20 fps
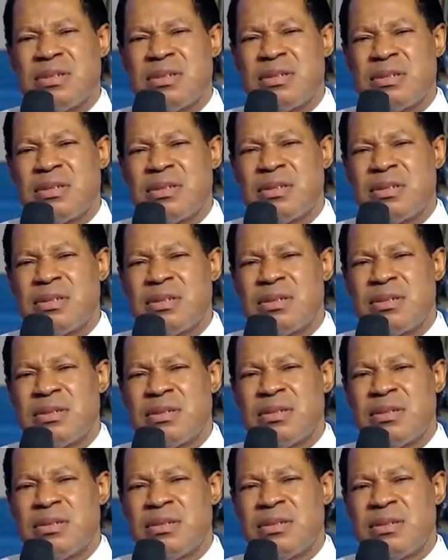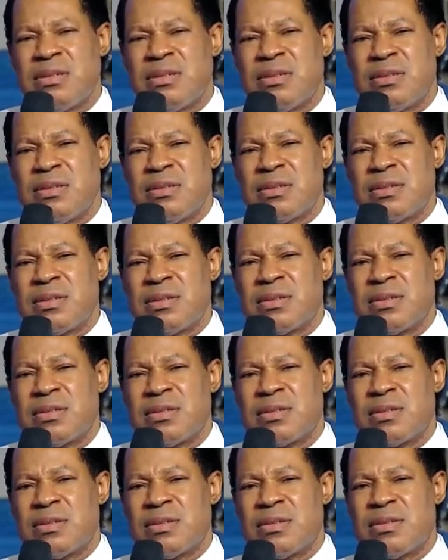
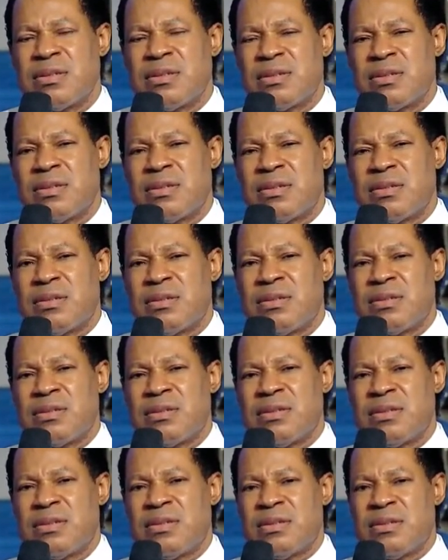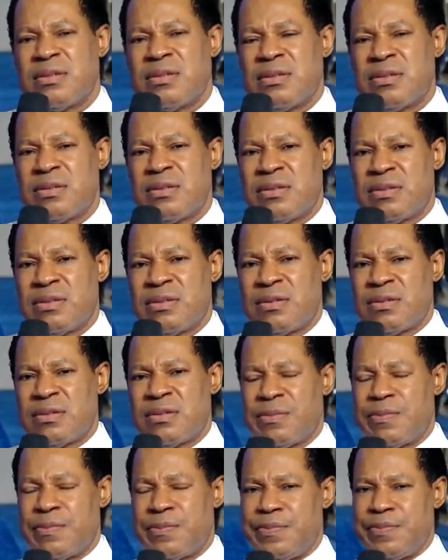
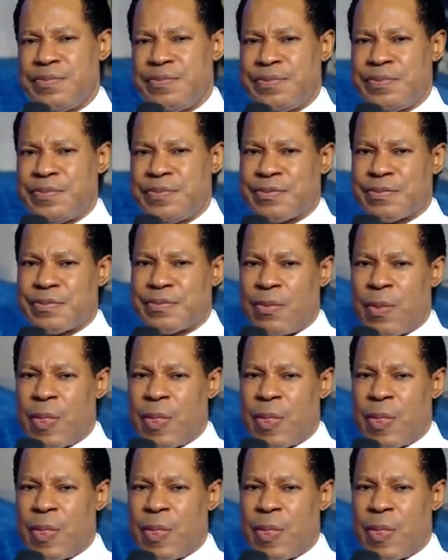Nothing is said.